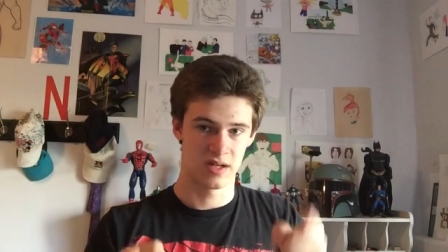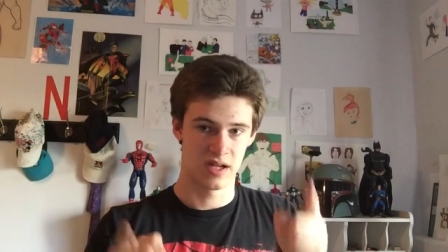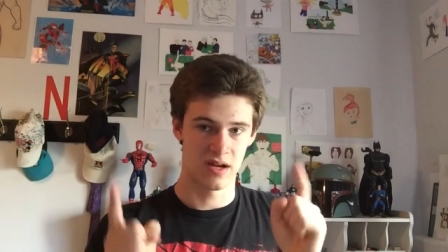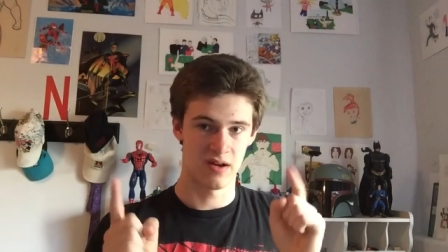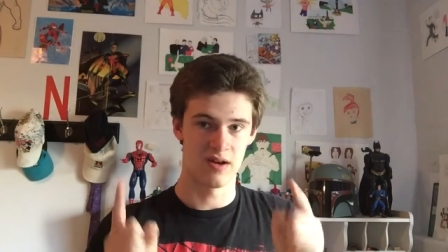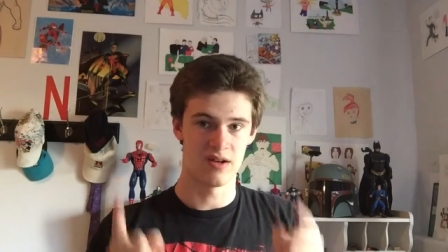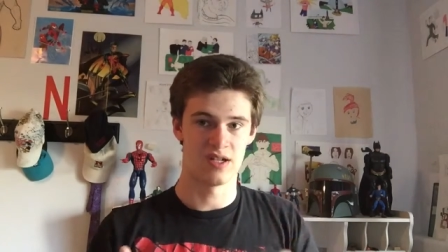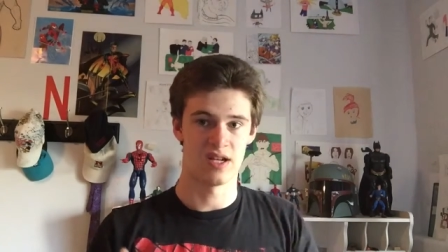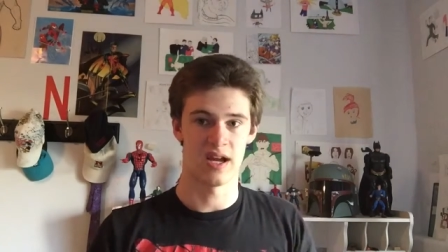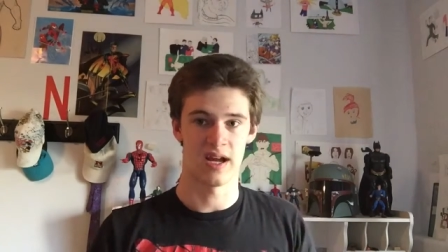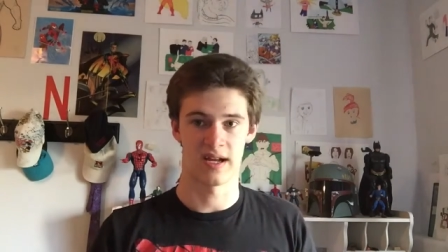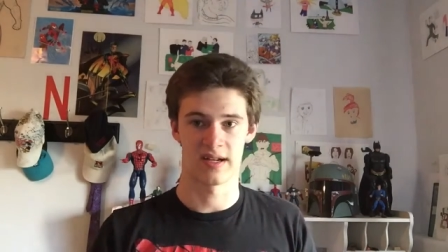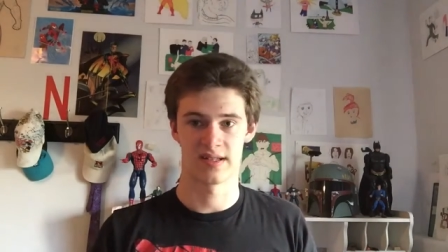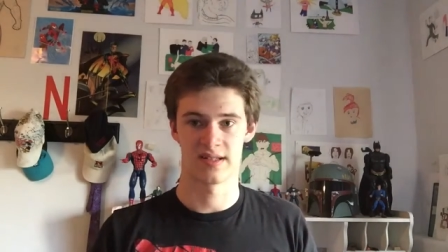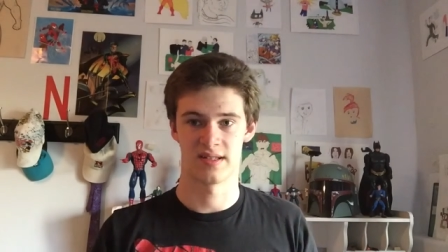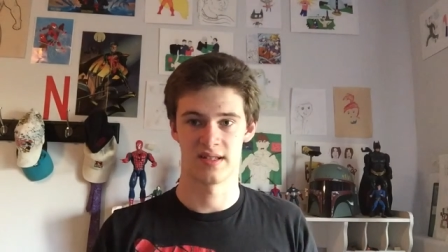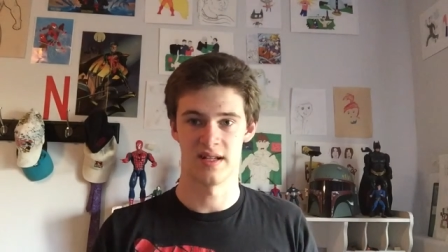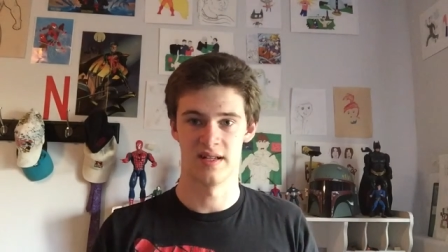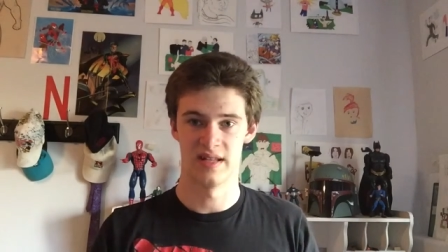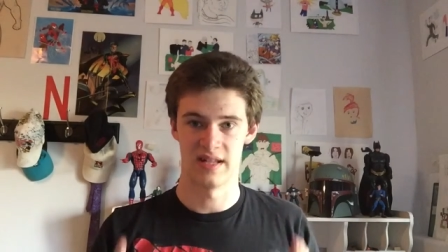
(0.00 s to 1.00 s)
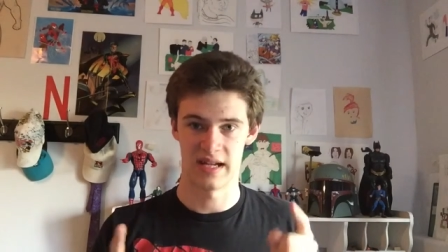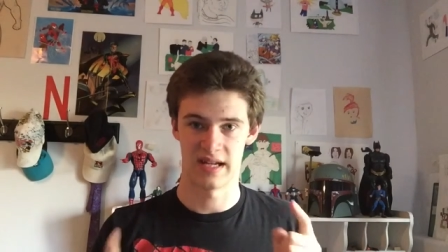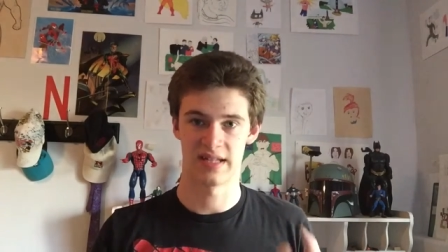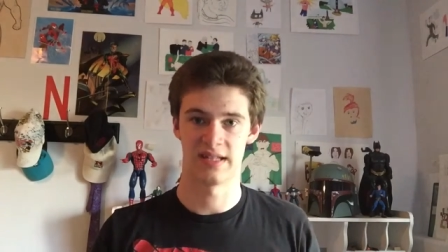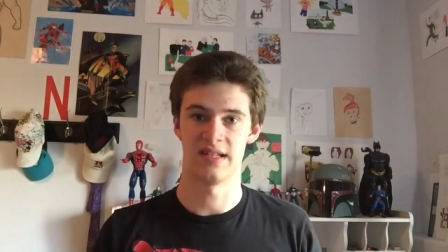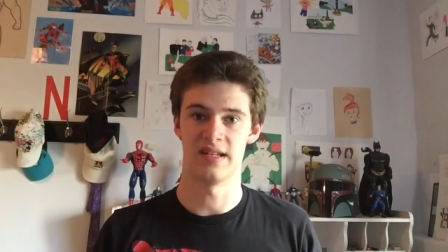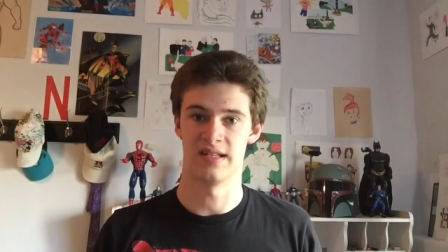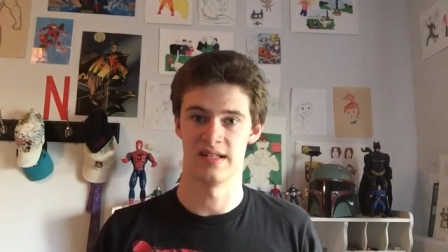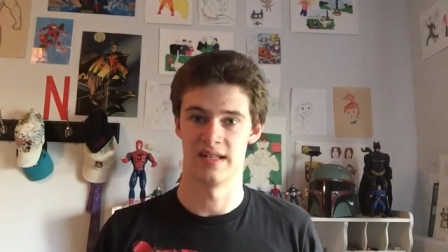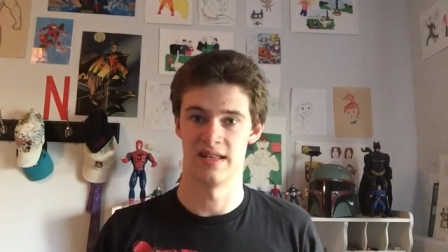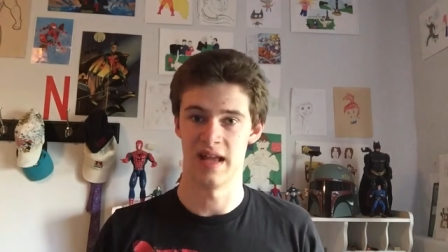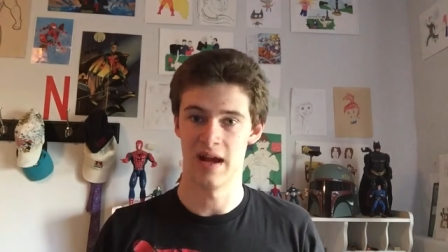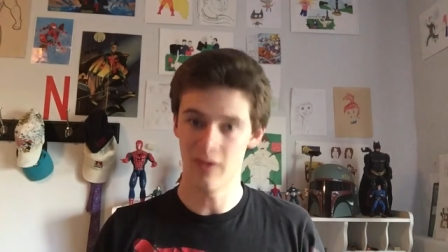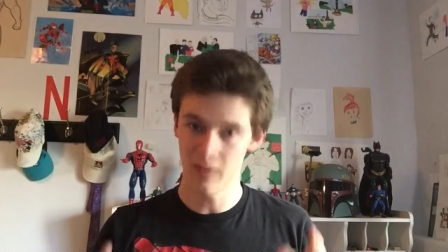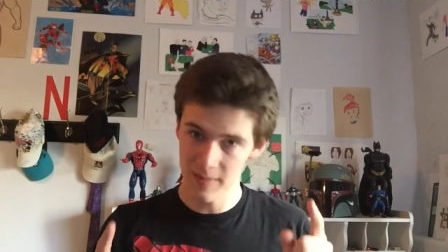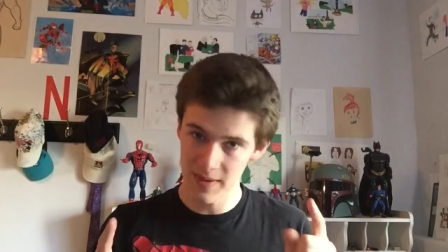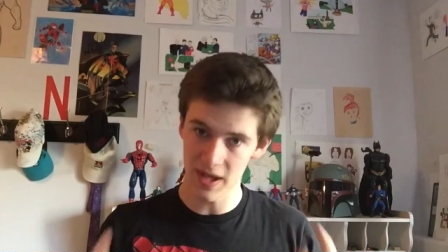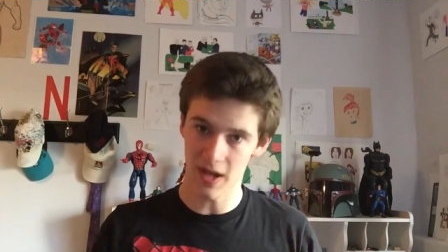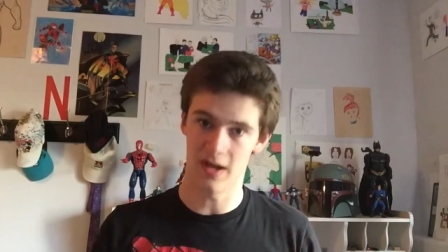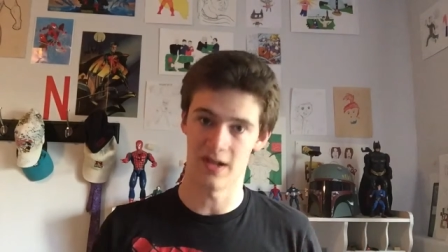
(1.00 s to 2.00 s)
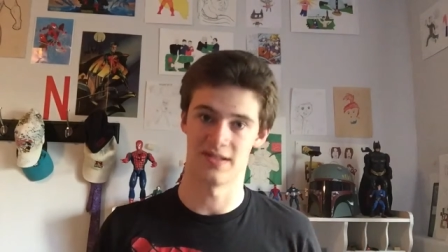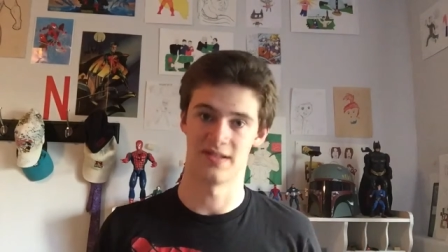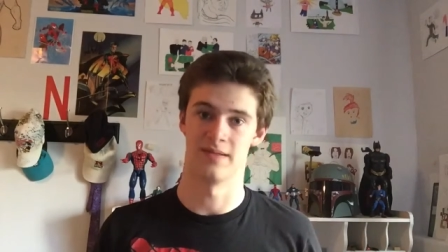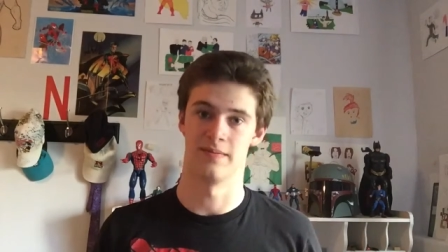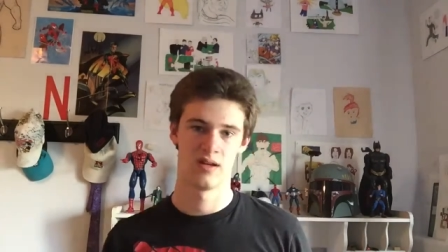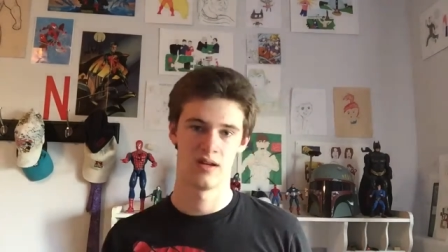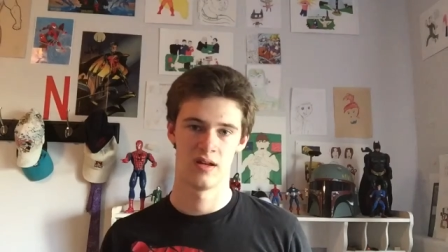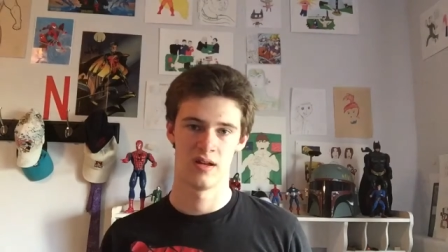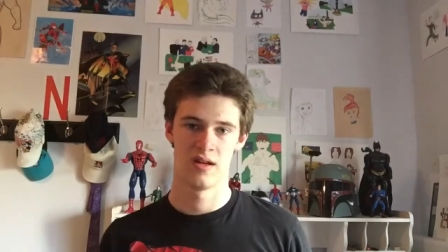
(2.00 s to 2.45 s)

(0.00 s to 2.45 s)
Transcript: Garrett Jax, in the next season. That would be awesome.